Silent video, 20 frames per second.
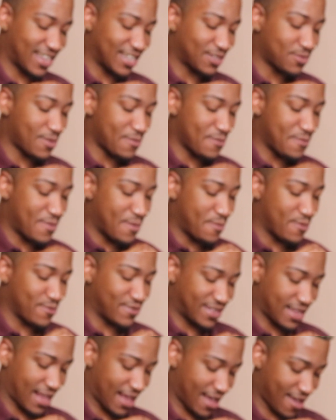That's when people
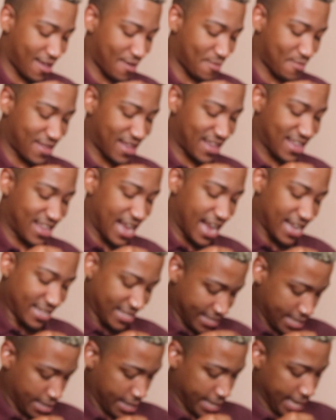say it, I'm like,
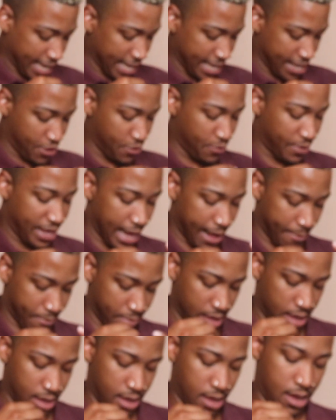yes, you get
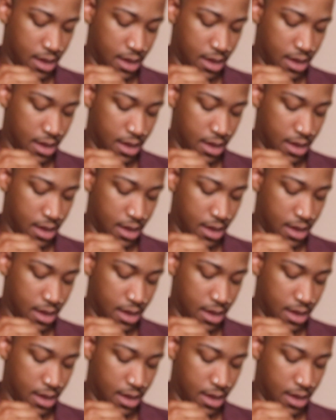me.